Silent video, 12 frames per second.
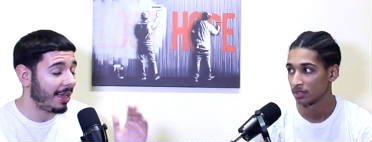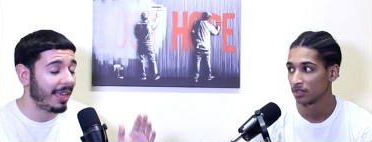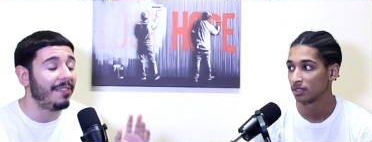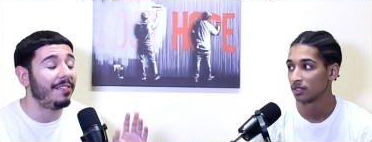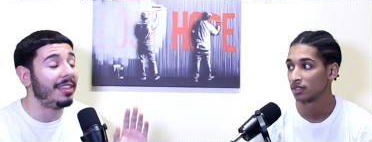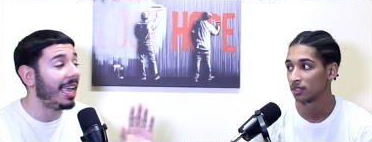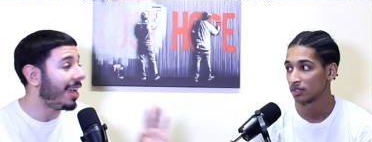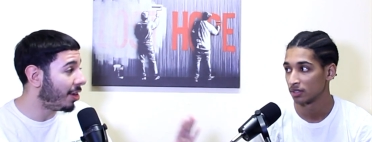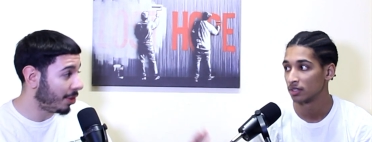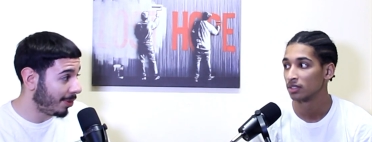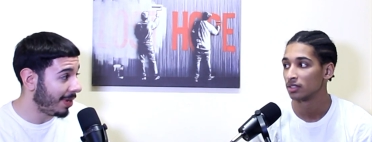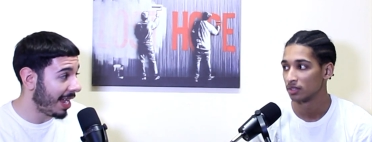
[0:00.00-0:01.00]
Speaker 1: if they
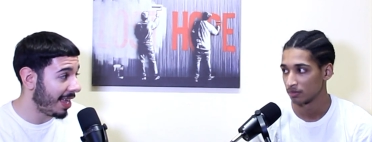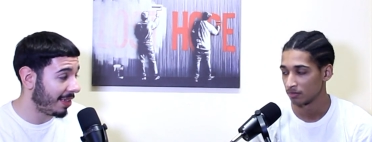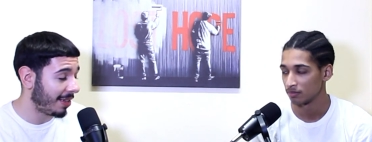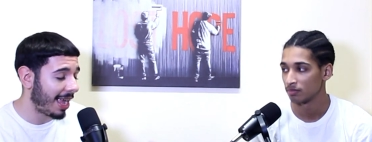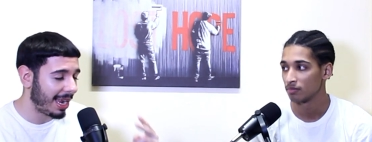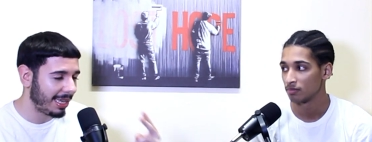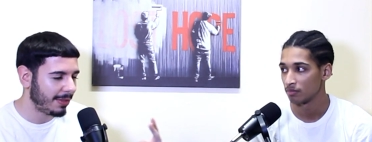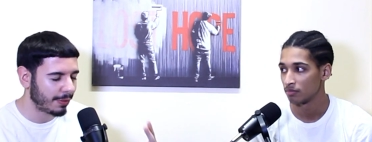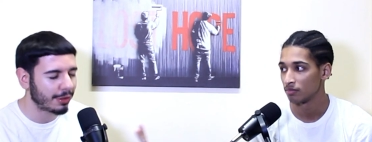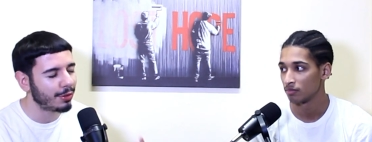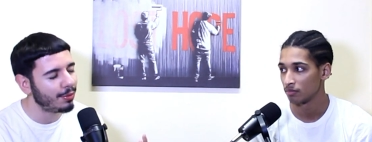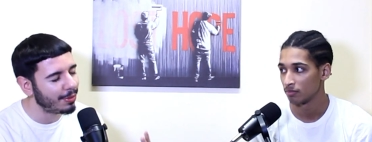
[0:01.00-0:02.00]
could do that at least for
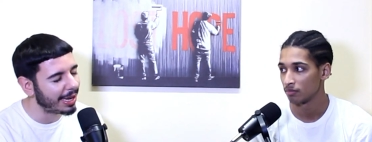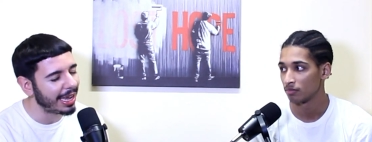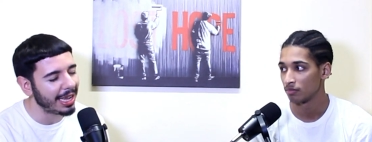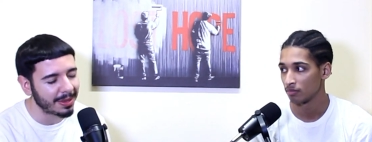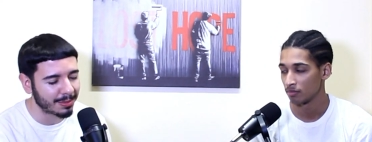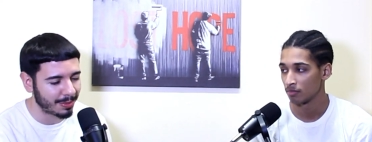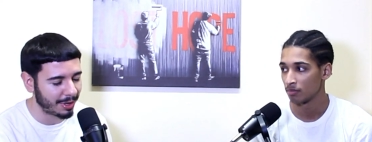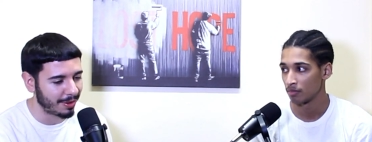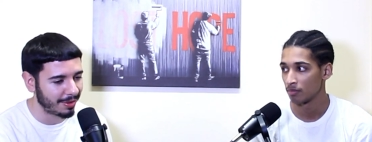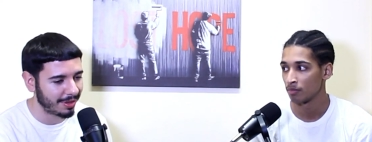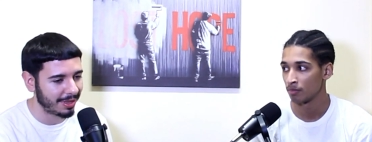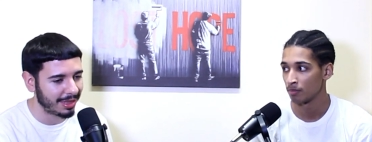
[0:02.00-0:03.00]
two games, bro,
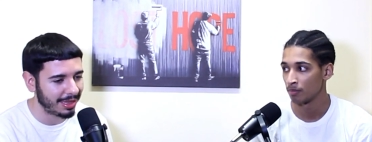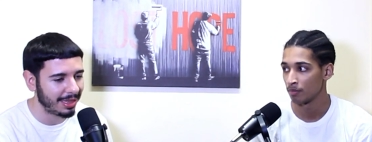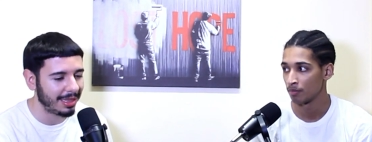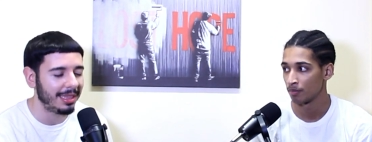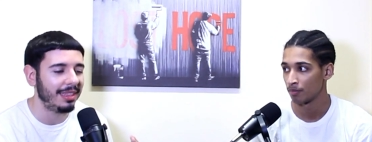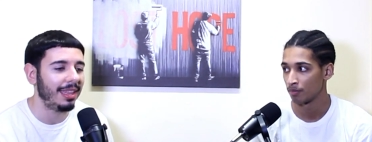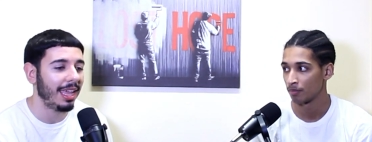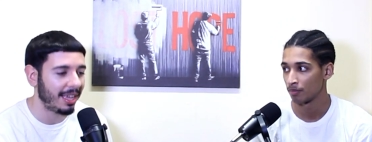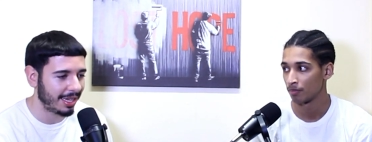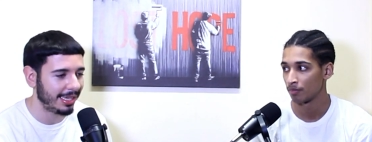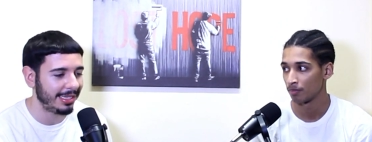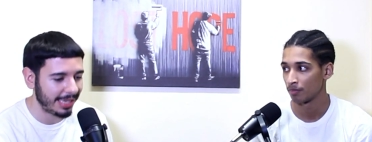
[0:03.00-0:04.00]
mm-hmm. they
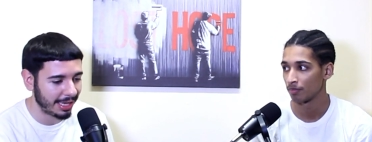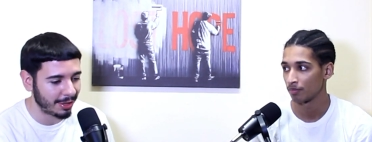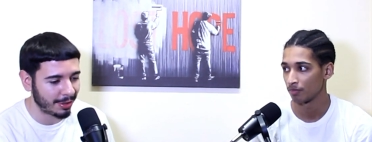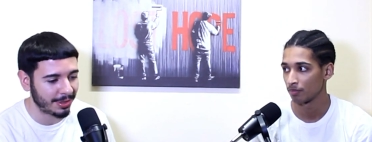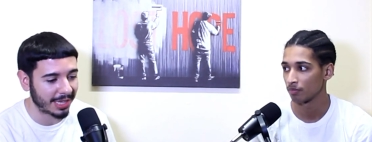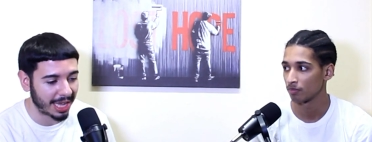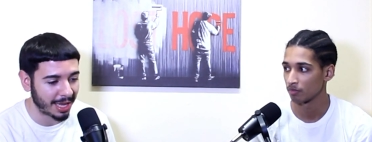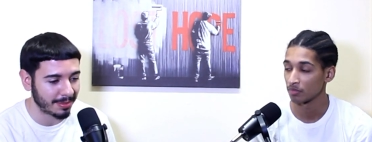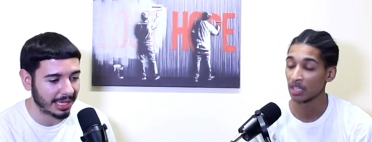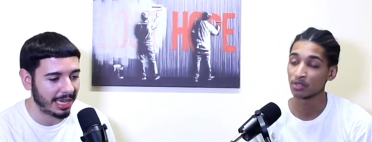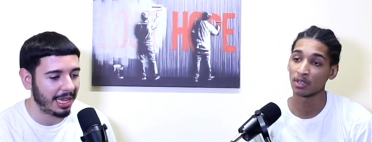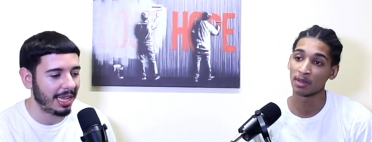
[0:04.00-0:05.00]
could take those games.
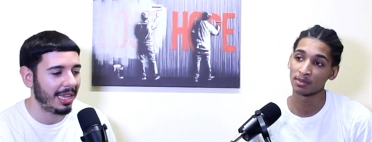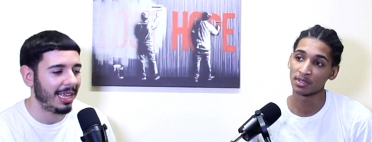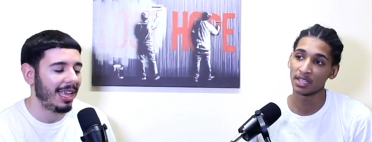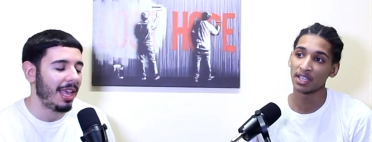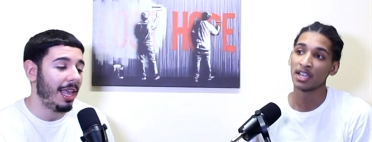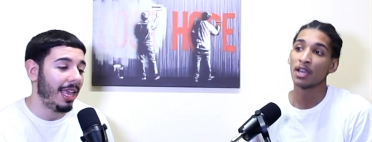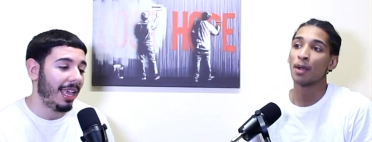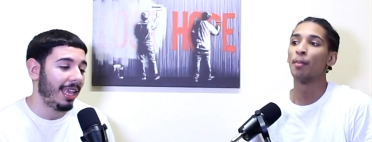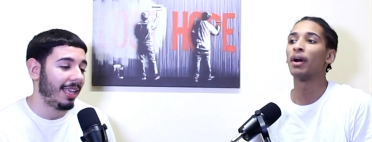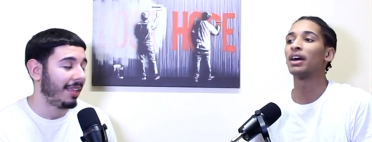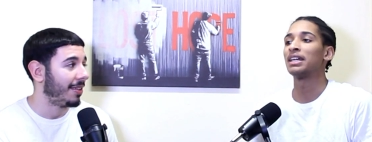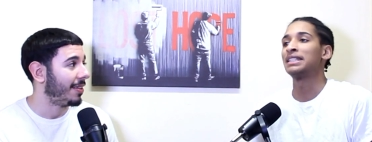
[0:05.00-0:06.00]
Speaker 2: That's what I'm saying.
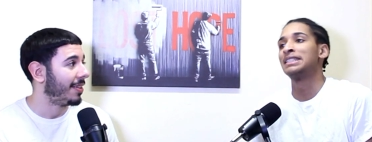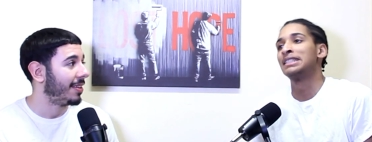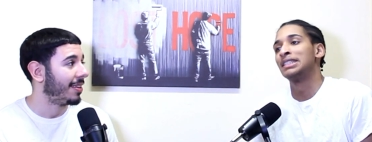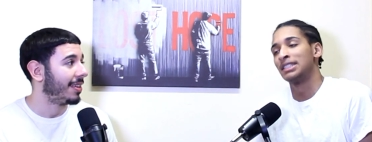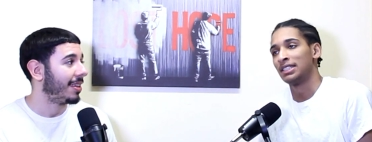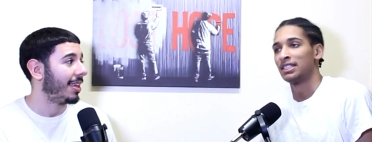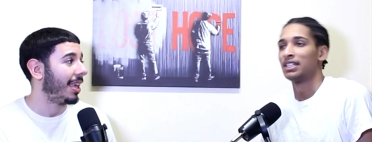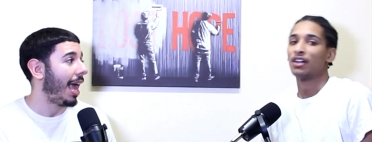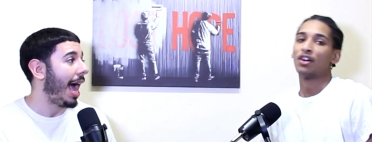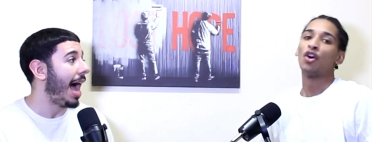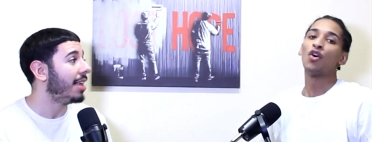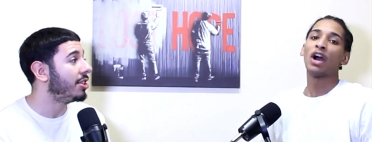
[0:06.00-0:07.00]
But
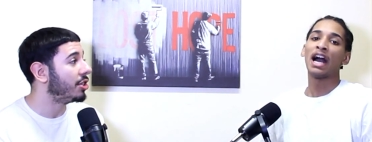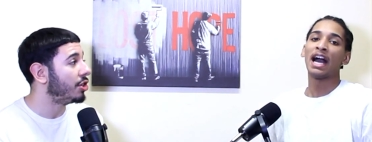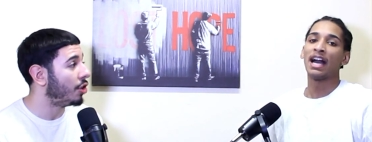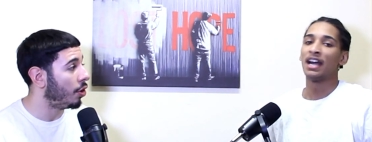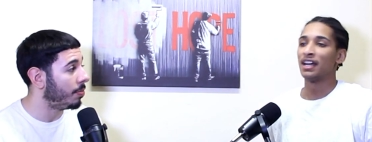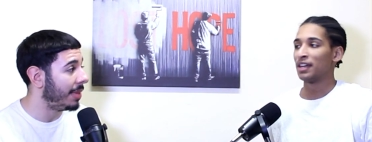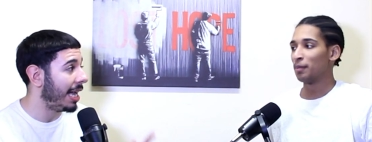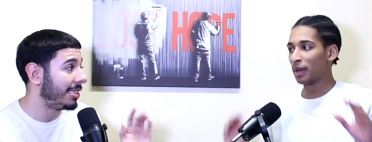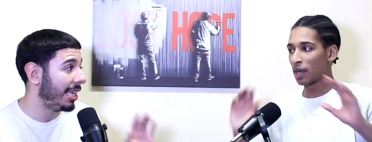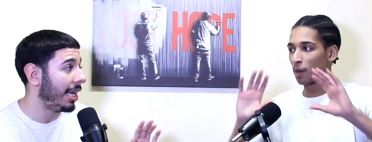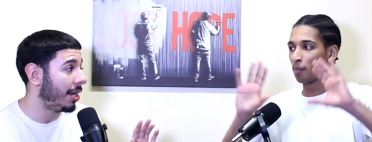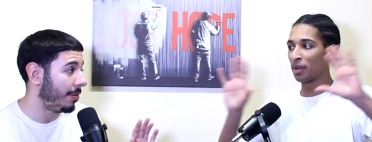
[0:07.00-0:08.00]
I, just hope that
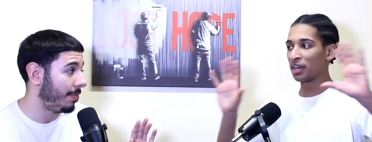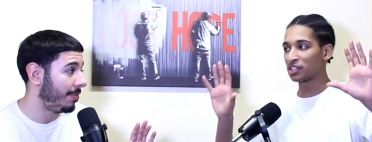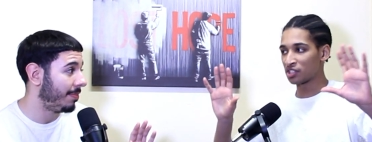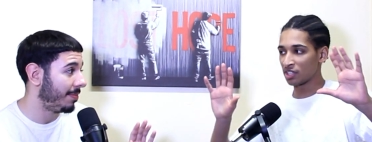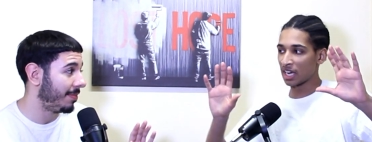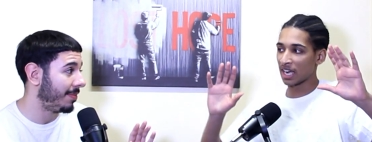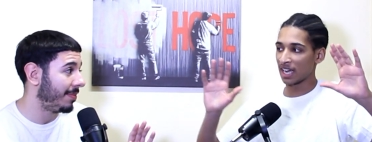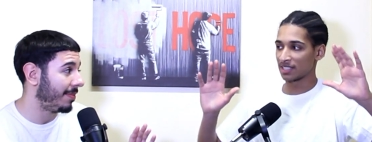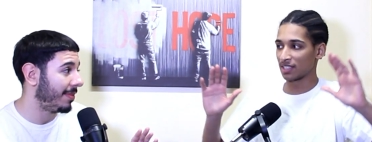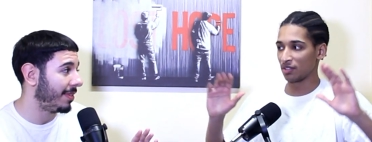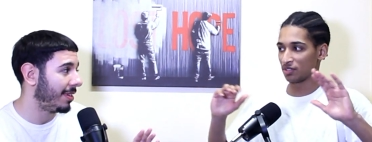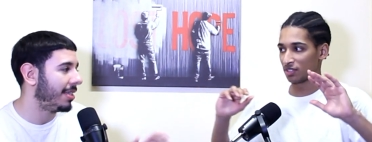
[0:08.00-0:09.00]
bigger Tatum, picture.
Speaker 1: I got
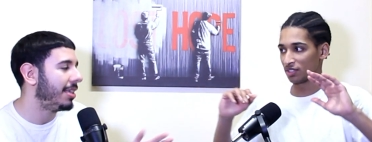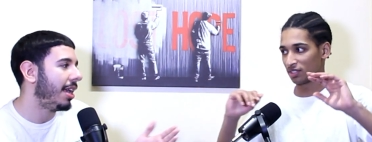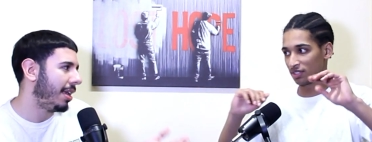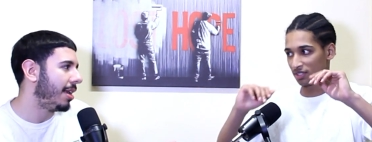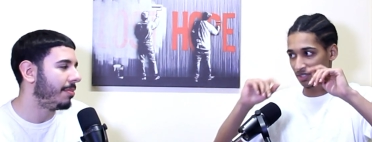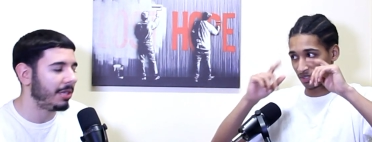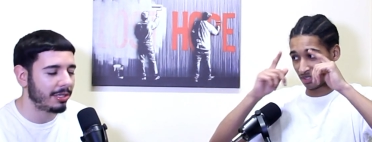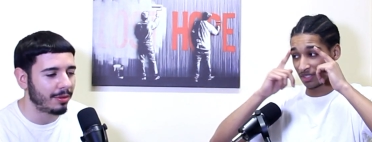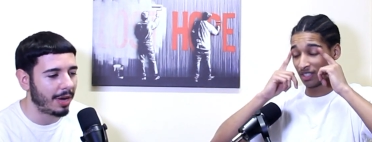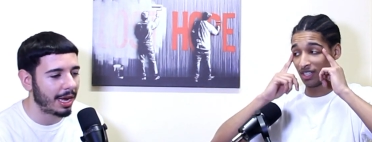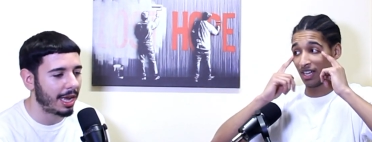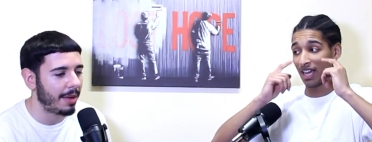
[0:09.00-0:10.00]
Celtics. Yeah, yeah, me
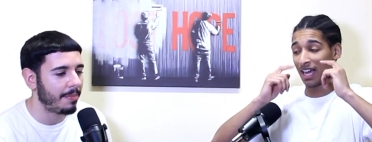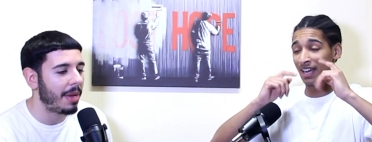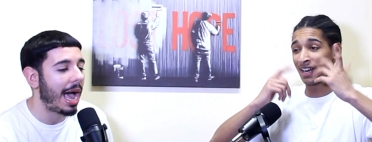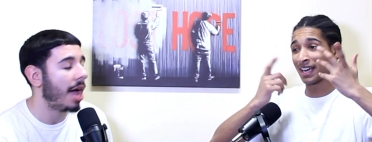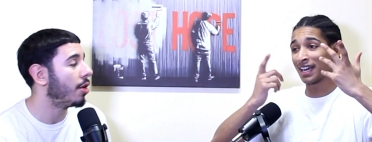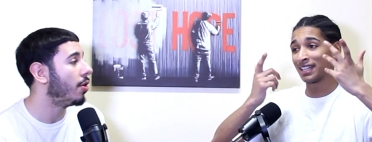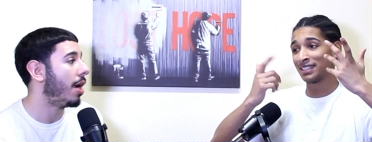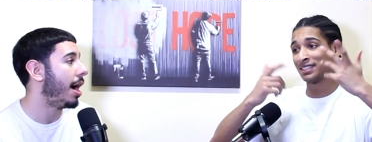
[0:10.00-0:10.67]
too. I got. I, but I, I don't know.